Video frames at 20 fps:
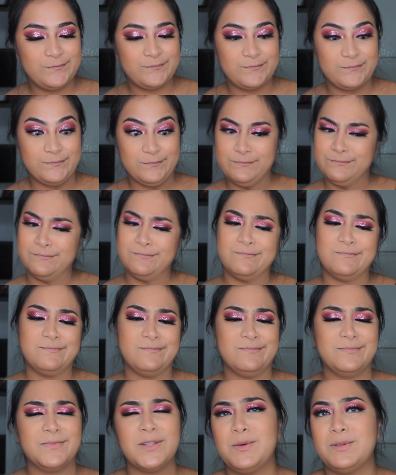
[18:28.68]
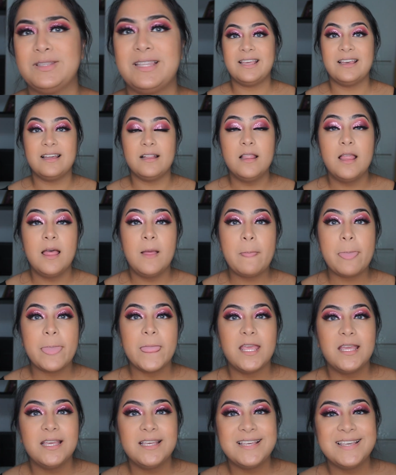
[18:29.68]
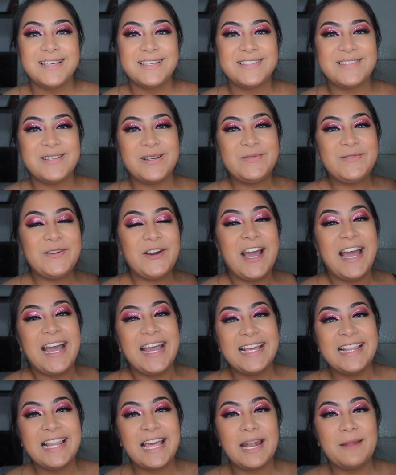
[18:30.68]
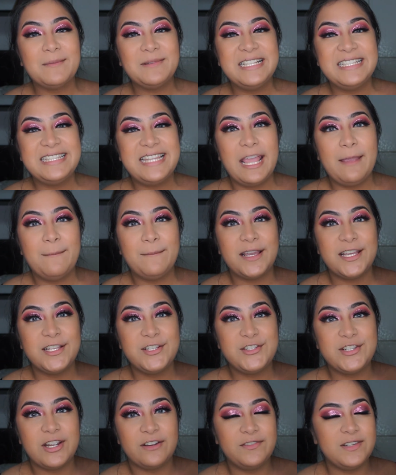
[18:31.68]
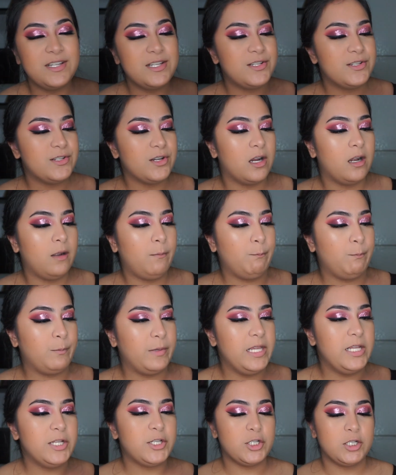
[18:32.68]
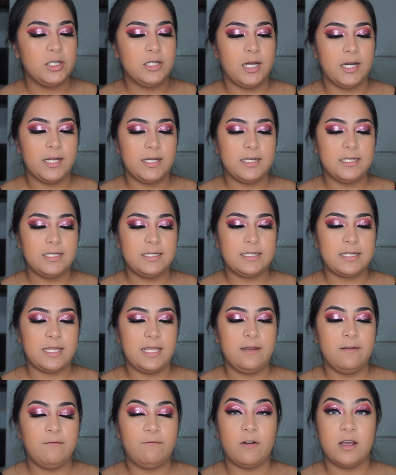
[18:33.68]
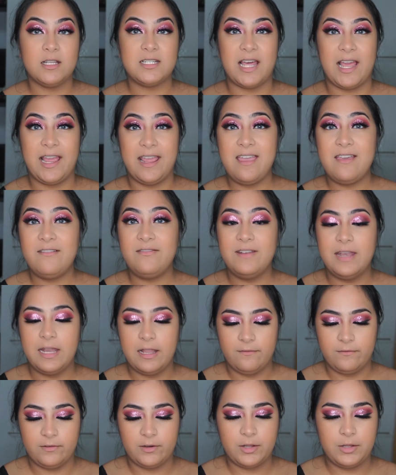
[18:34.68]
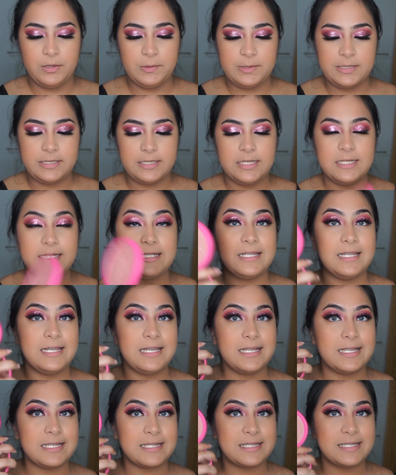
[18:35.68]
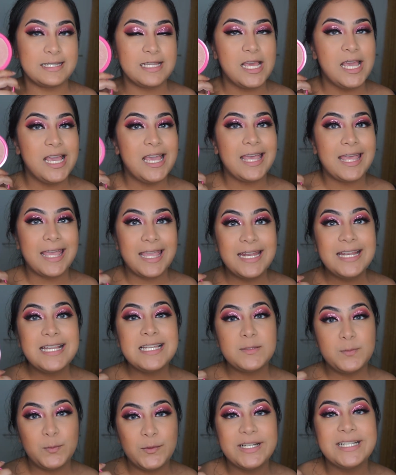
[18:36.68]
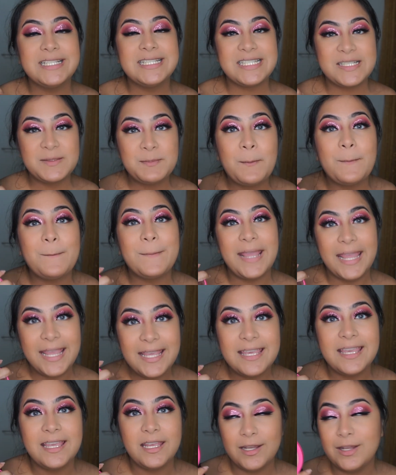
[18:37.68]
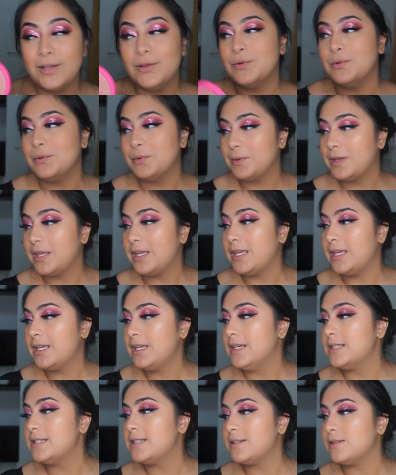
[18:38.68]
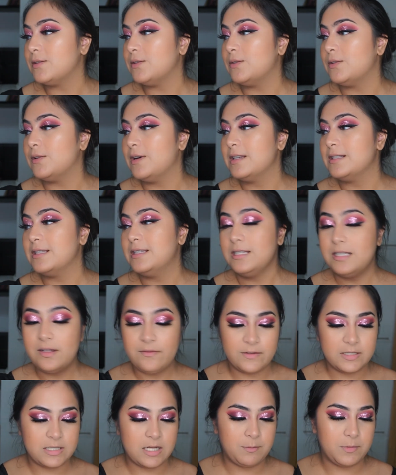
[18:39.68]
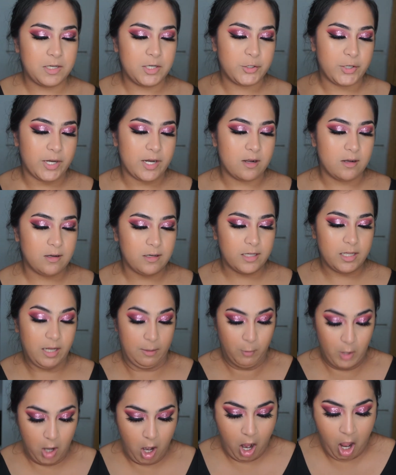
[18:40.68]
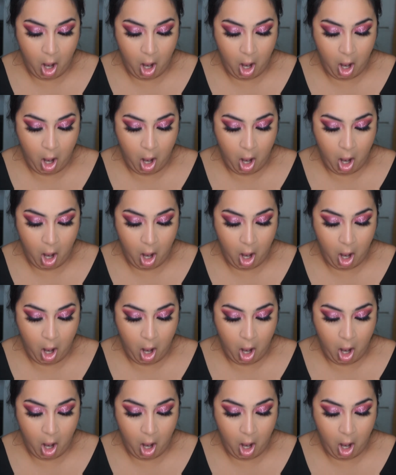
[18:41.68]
What the hell? So for highlight, I'm gonna take my Jeffree Star Peach Goddess Skin Frost. I have never used this. It is brand spanking new, okay? So this is the first time I'm gonna try it on camera.